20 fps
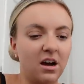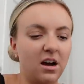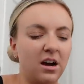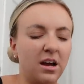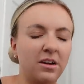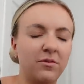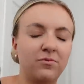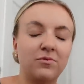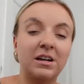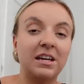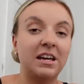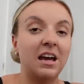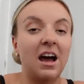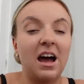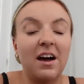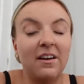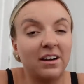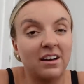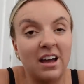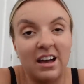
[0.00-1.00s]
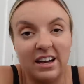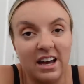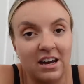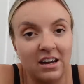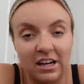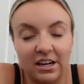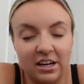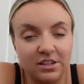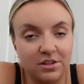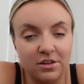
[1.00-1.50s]
I've really, I, again,
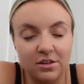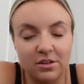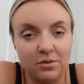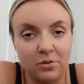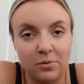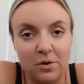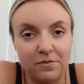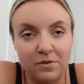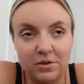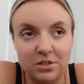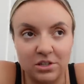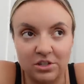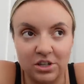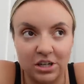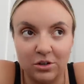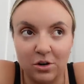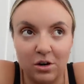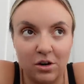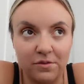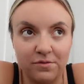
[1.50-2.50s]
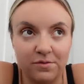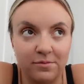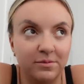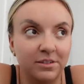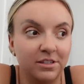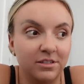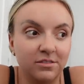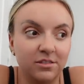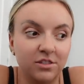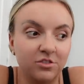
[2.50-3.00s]
like I don't know what footage I got from
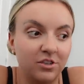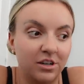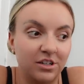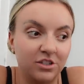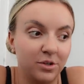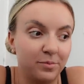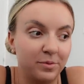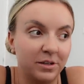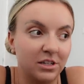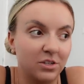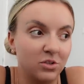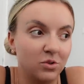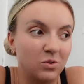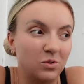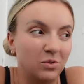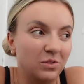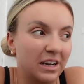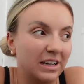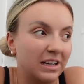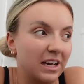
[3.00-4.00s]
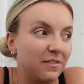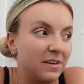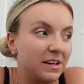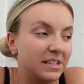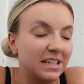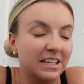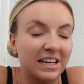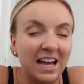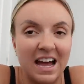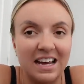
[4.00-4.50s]
the dress shopping at all. Like if I
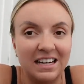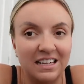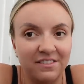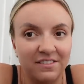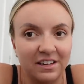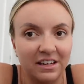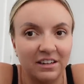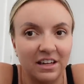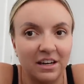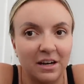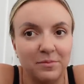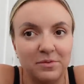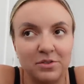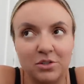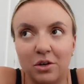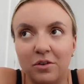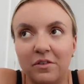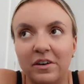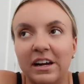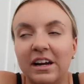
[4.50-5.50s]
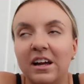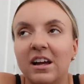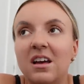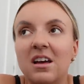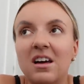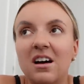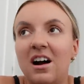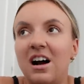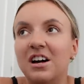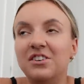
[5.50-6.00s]
didn't get anything, then I'm sorry.
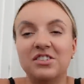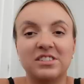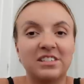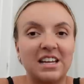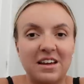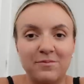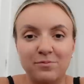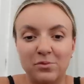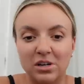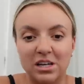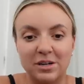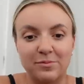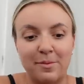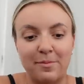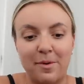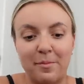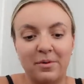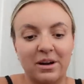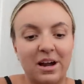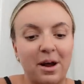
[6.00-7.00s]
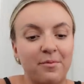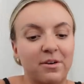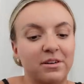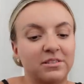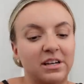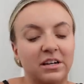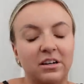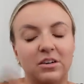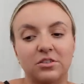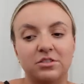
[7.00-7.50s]
I just gave Molly and my mum my camera. I was
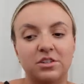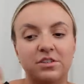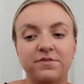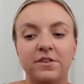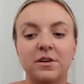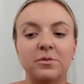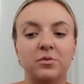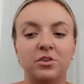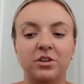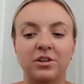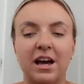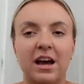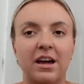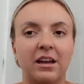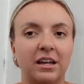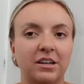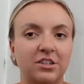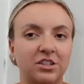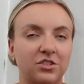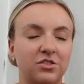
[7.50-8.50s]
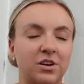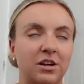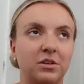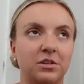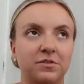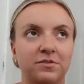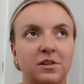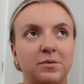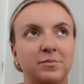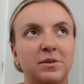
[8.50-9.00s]
like, oh, just film what you can. Like just try not
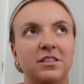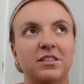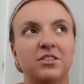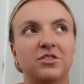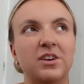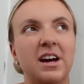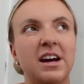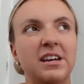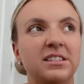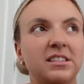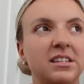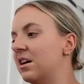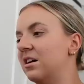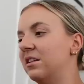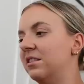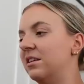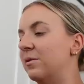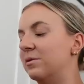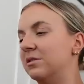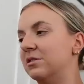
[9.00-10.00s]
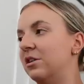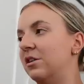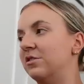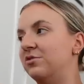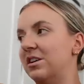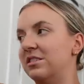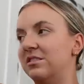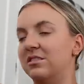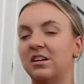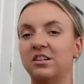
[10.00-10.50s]
to film me in the dress. There was a lot of
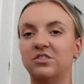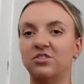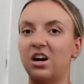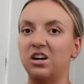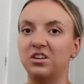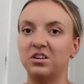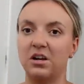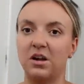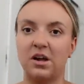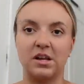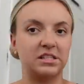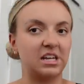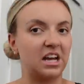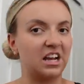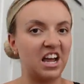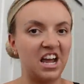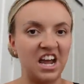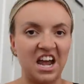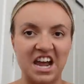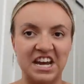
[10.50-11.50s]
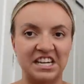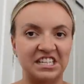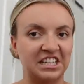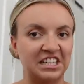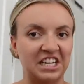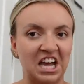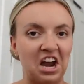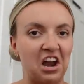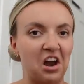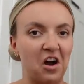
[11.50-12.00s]
dresses I tried on. I was like, I hate to
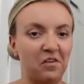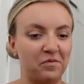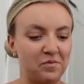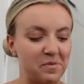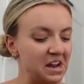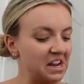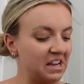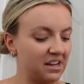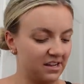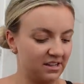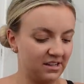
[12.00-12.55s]
get it off me.